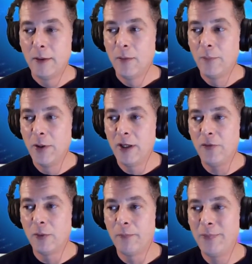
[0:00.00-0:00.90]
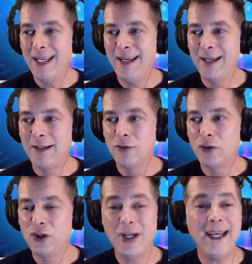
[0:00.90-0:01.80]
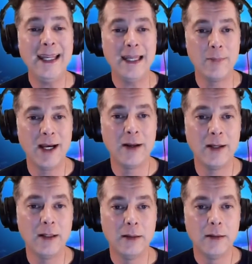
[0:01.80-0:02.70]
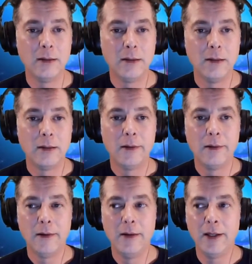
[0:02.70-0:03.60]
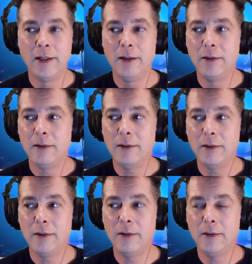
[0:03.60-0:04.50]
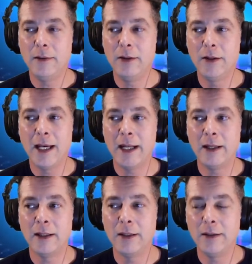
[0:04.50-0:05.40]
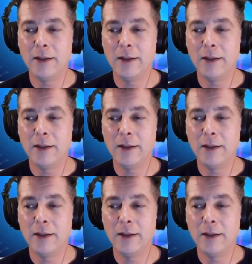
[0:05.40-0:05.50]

But if you're being shady about it, then you got to